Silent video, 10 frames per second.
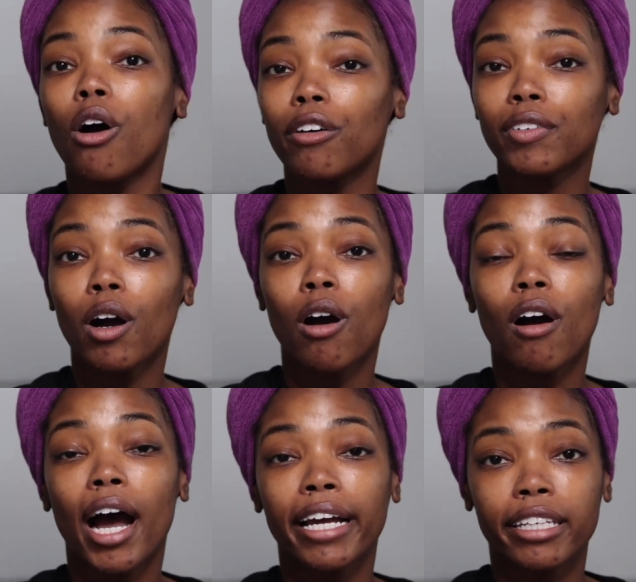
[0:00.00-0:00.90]

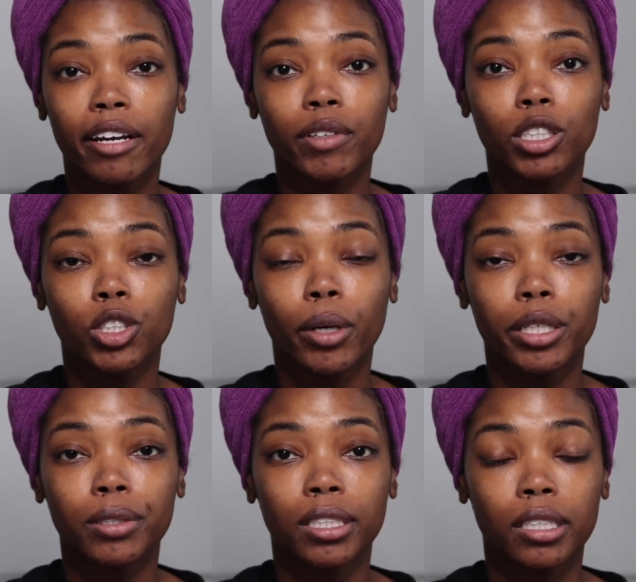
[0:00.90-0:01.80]
Overall, I definitely enjoyed
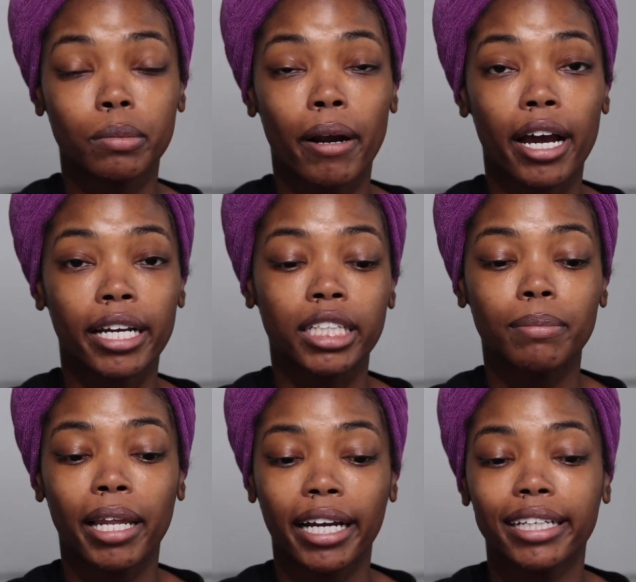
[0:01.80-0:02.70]
using this product,
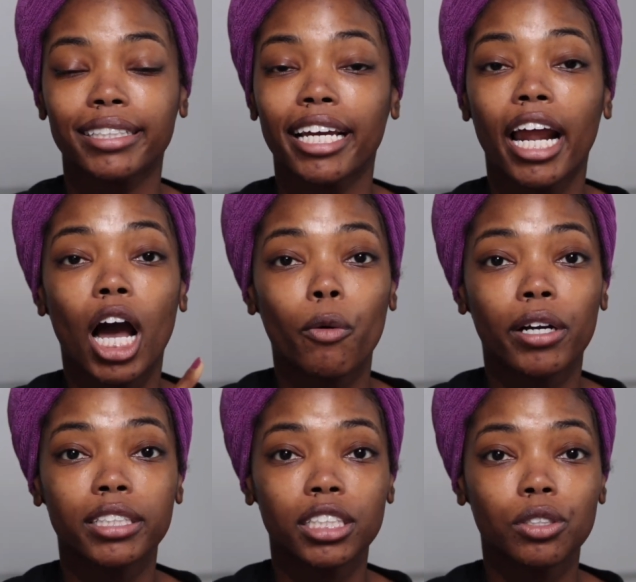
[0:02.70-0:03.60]
but like I said, I will
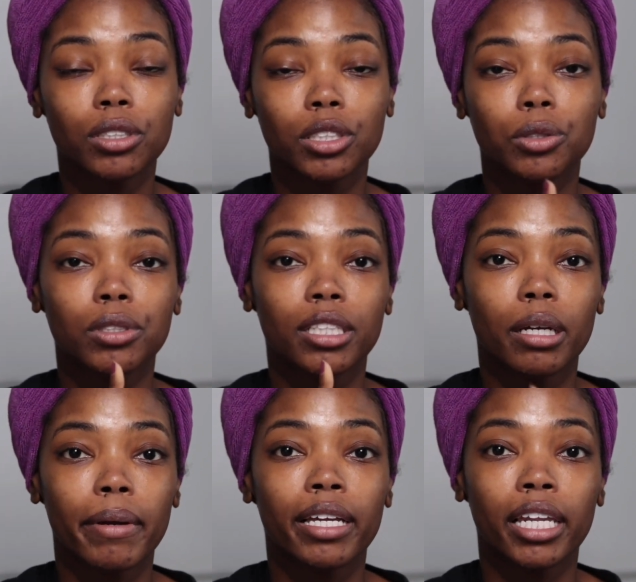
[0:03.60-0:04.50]
continue to use them
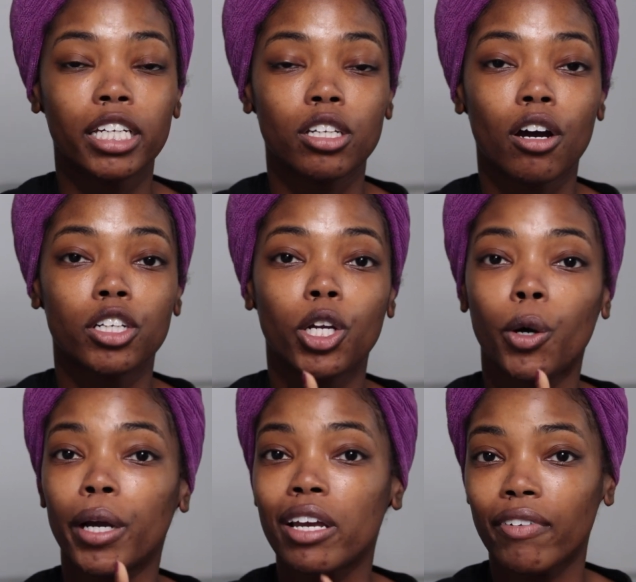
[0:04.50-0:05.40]
and let y'all
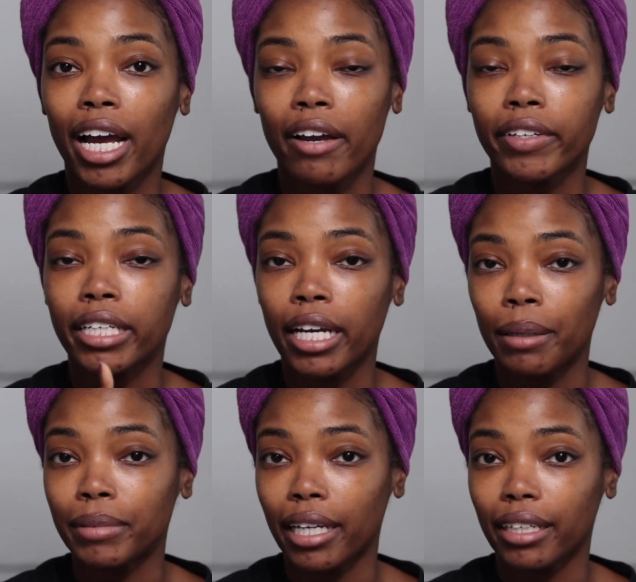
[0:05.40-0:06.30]
know if I have any
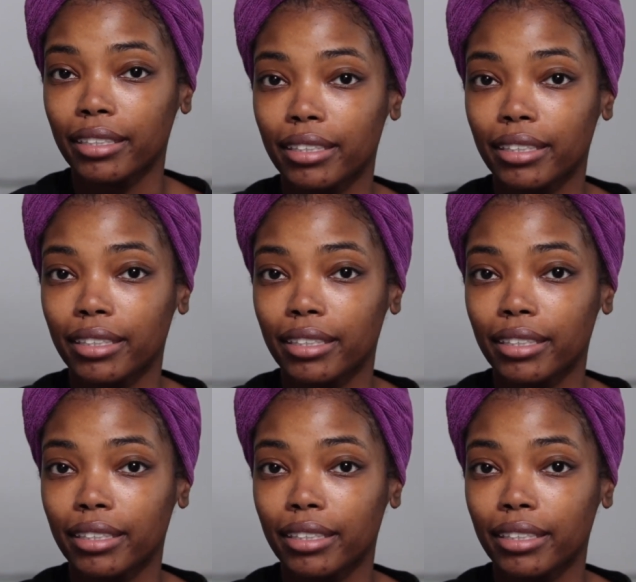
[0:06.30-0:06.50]
updates.